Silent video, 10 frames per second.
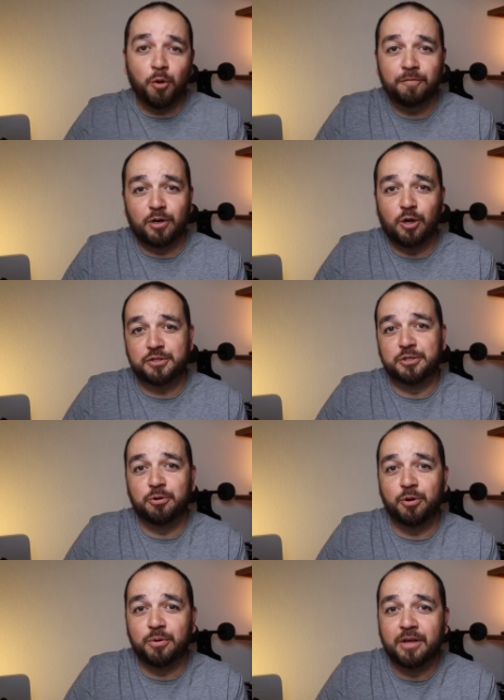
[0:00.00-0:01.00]
on
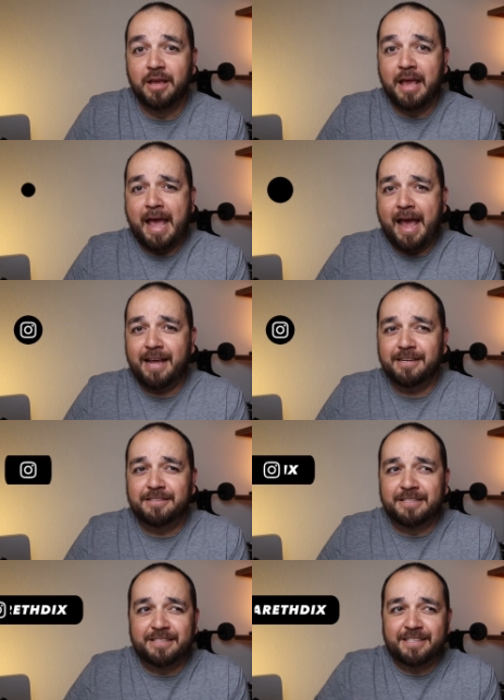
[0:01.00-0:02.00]
Velocidrone,
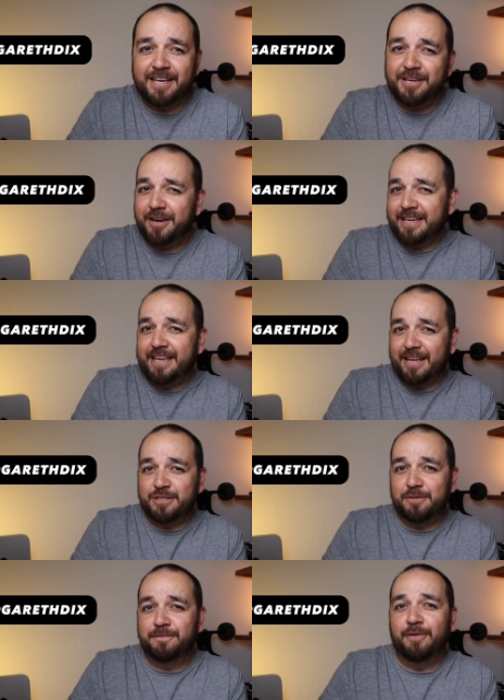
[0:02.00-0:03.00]
and today I get
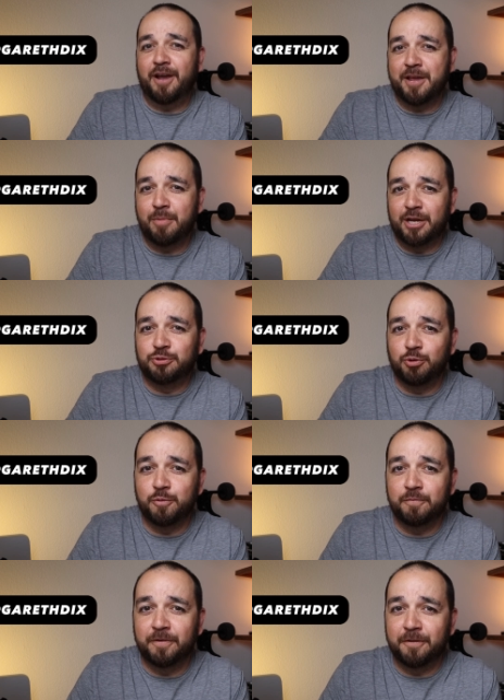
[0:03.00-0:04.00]
to fly my
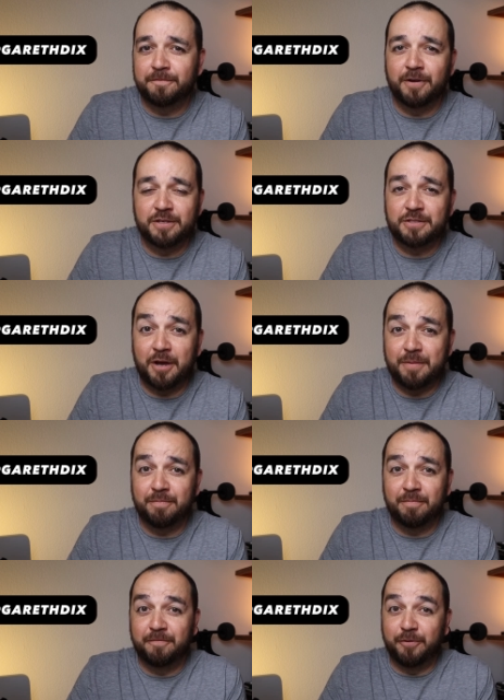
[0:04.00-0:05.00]
drone for the first
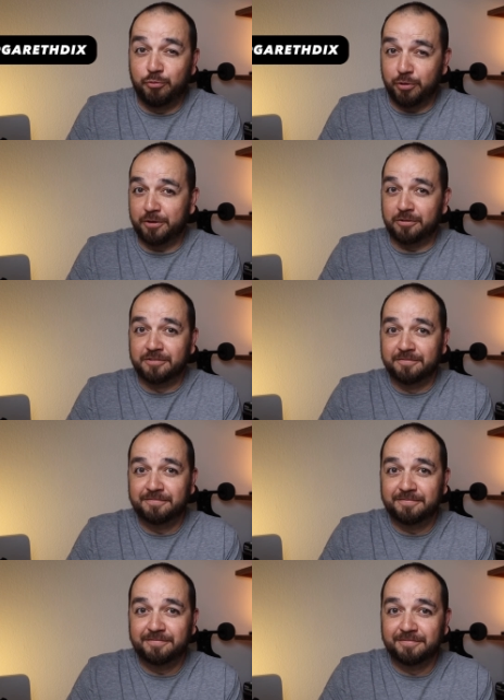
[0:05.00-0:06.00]
time for real.
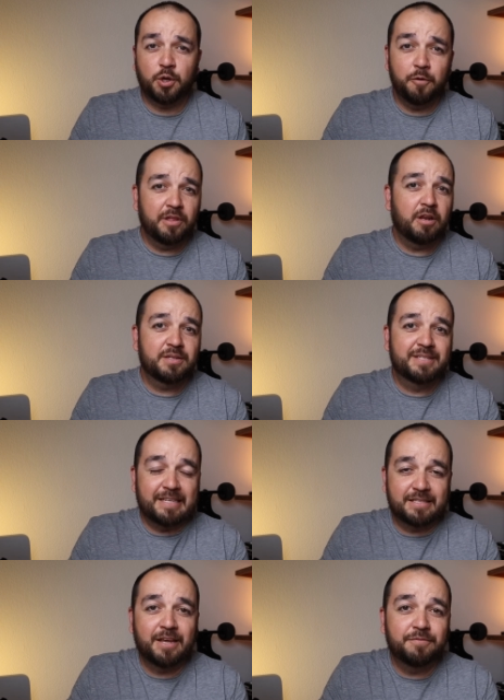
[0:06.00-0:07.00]
So over the last
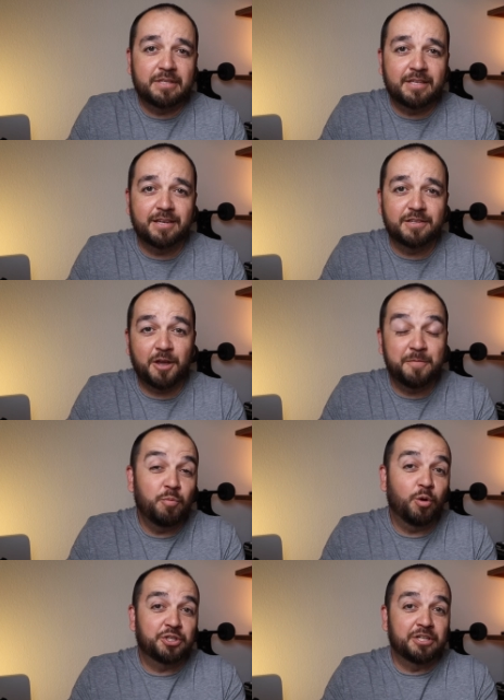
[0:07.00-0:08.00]
6-7 years, I've been
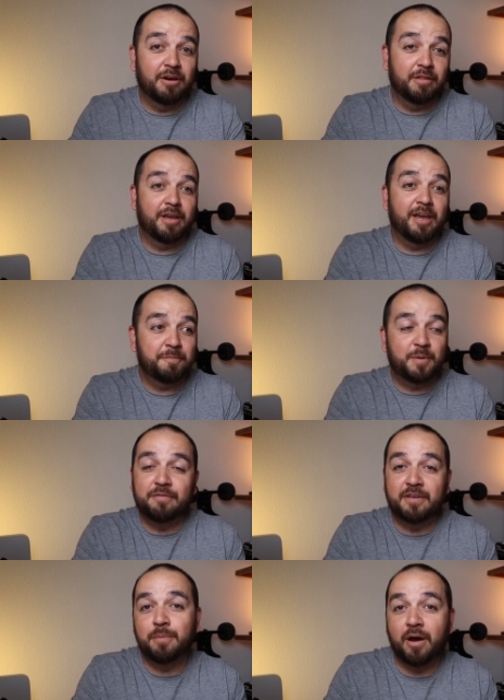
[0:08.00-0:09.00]
watching other
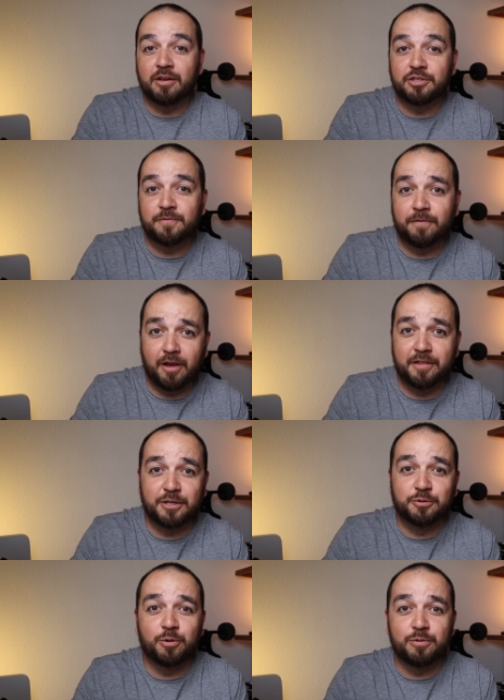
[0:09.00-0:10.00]
FPV pilots fly their
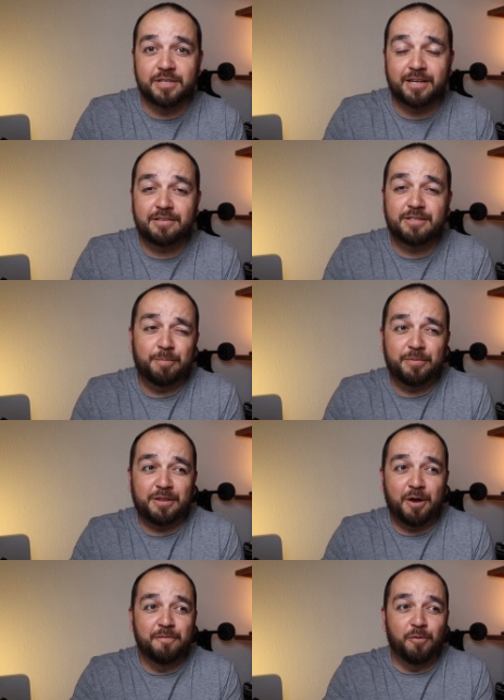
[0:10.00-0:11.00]
drones, and it's something
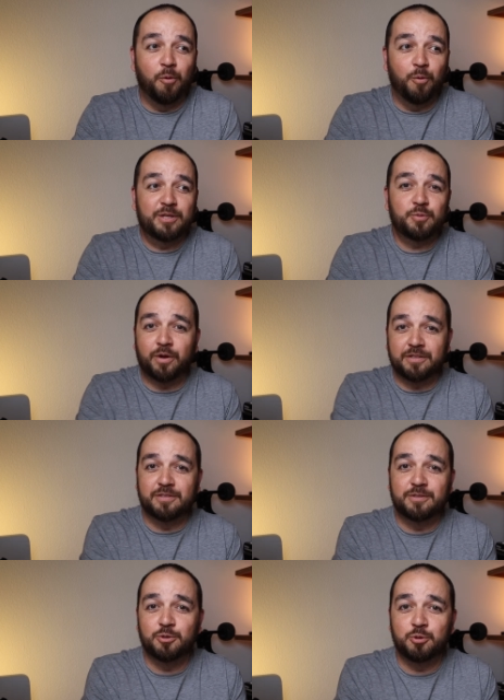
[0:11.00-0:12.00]
that I've always wanted
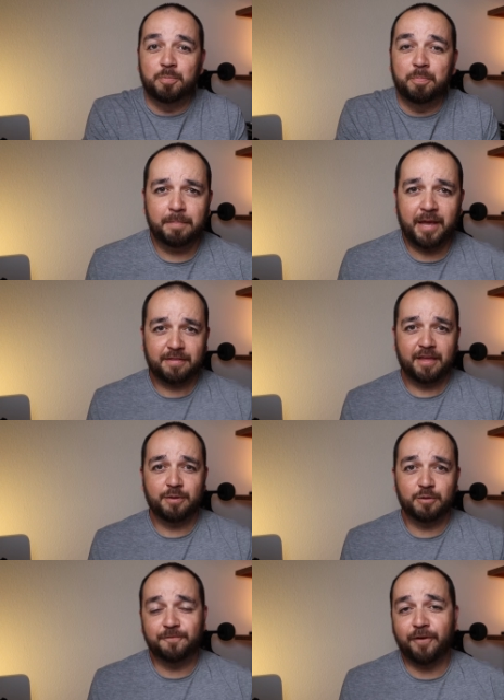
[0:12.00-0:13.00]
to do. Back then,
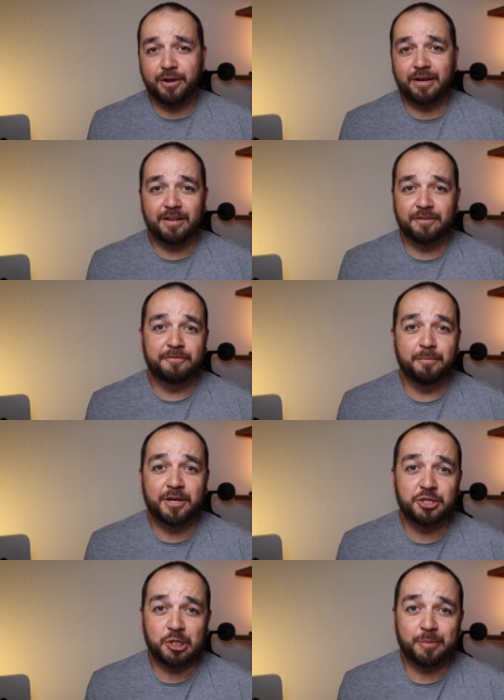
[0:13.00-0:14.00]
there was very little
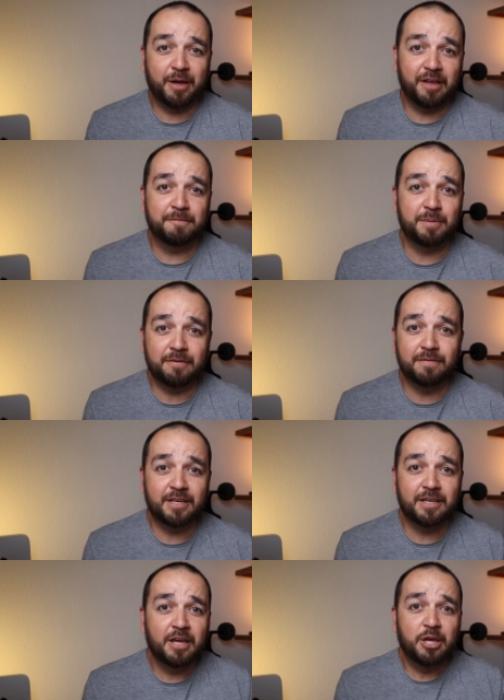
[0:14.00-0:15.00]
information about
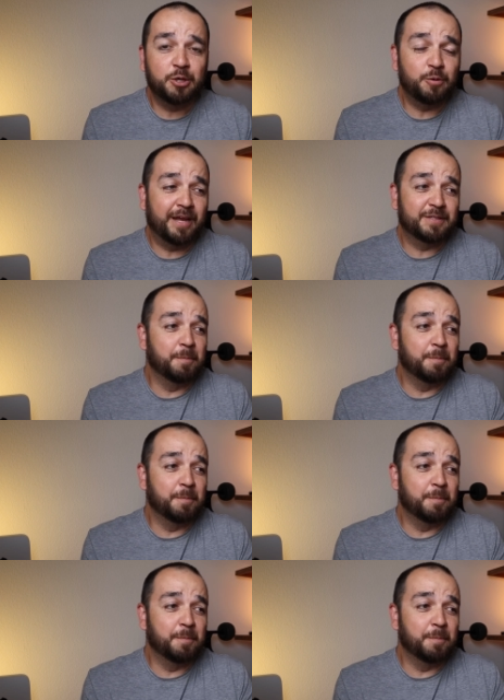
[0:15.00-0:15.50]
FPV. You had